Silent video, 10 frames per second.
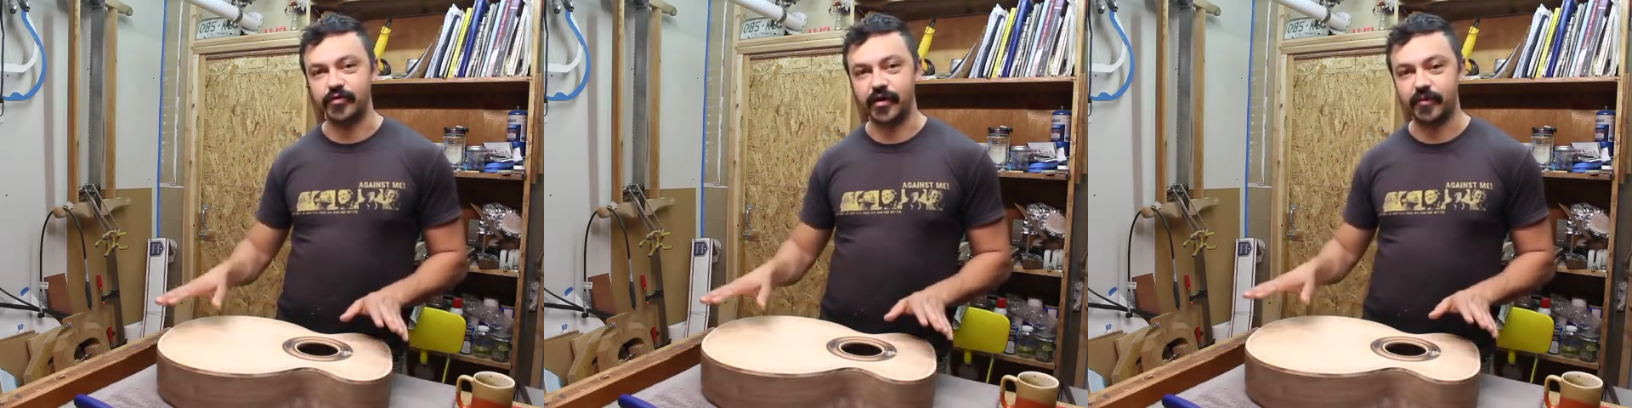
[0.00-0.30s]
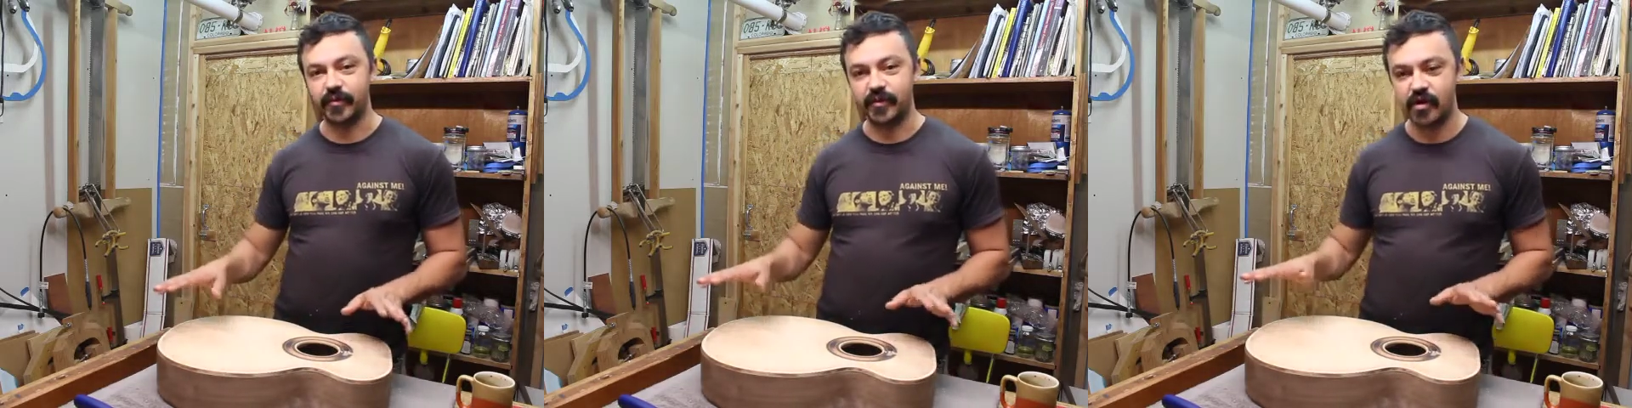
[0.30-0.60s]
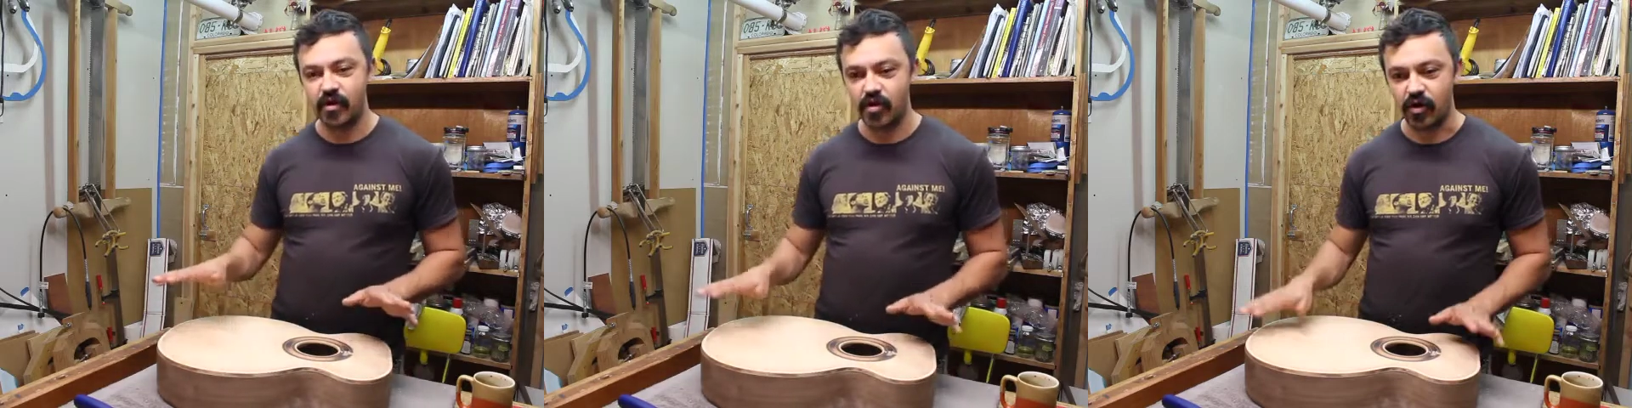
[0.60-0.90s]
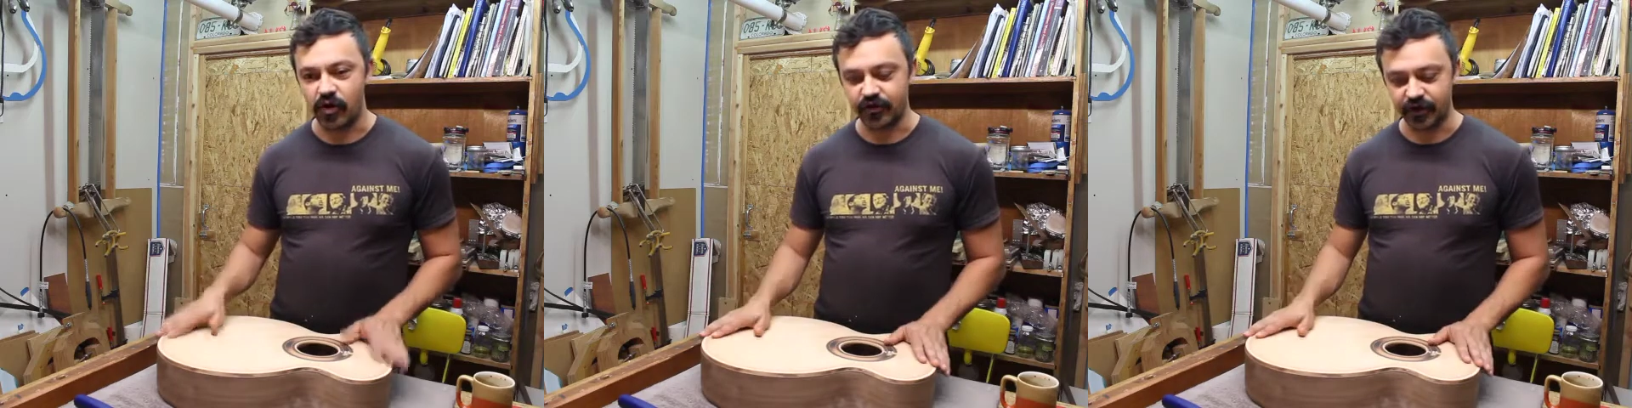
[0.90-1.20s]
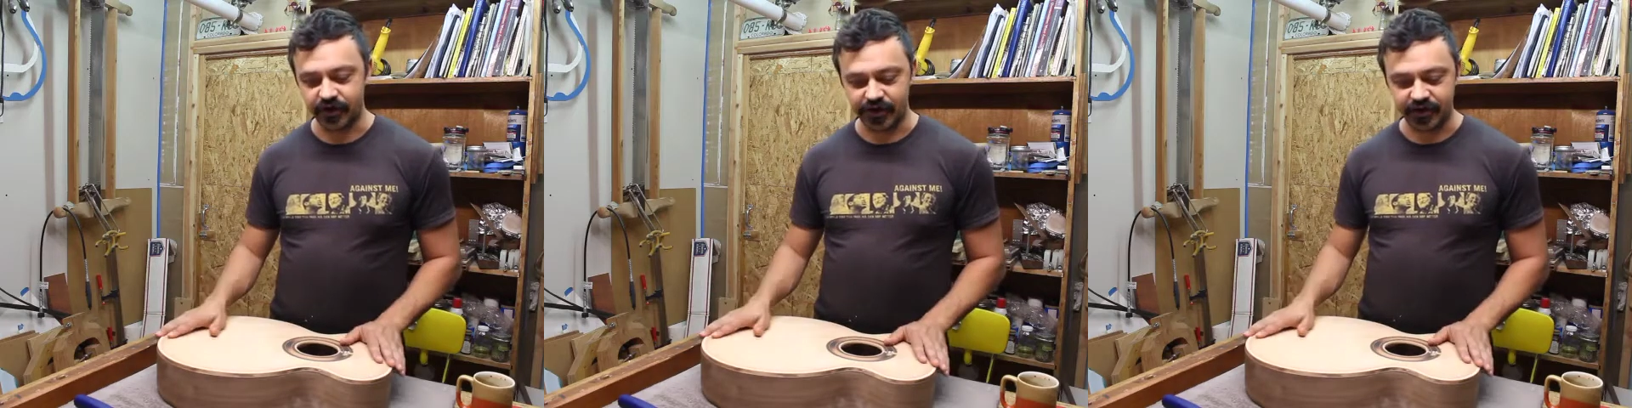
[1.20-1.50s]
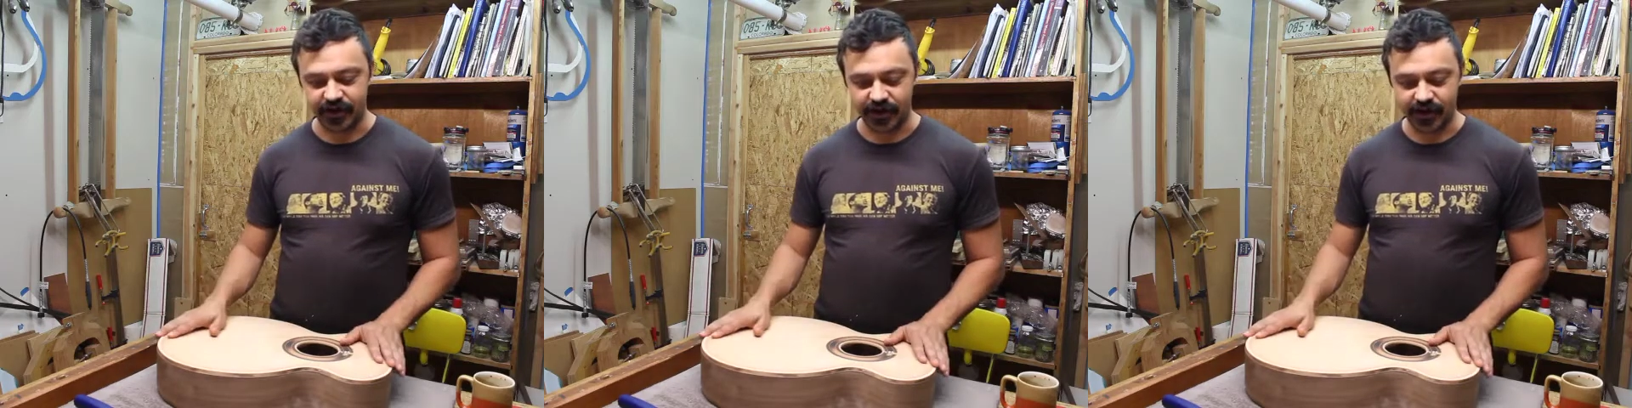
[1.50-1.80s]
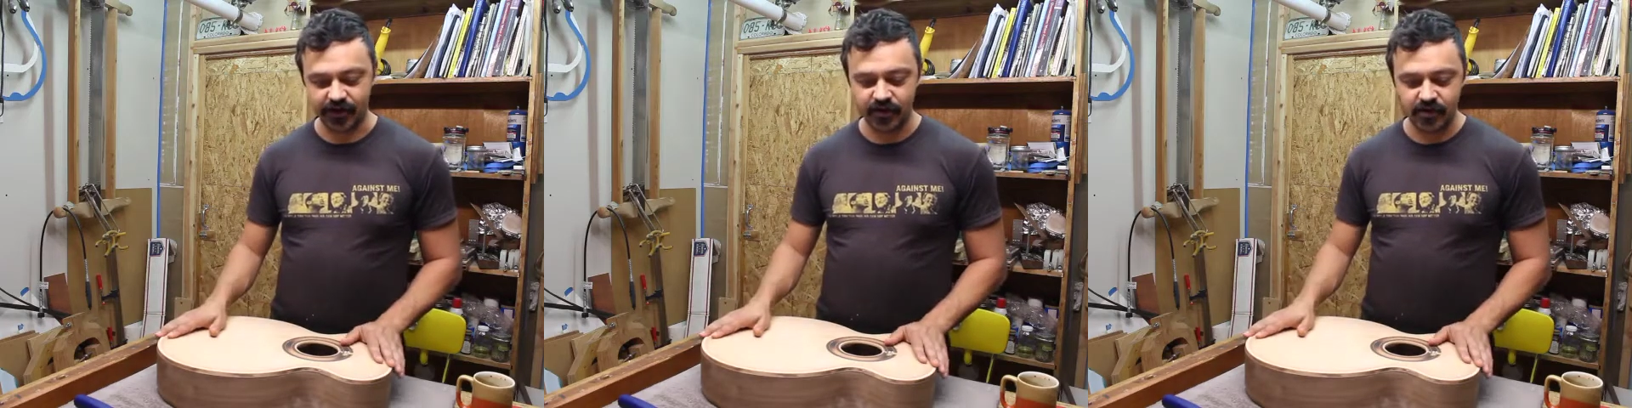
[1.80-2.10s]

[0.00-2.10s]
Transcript: up all done in a day,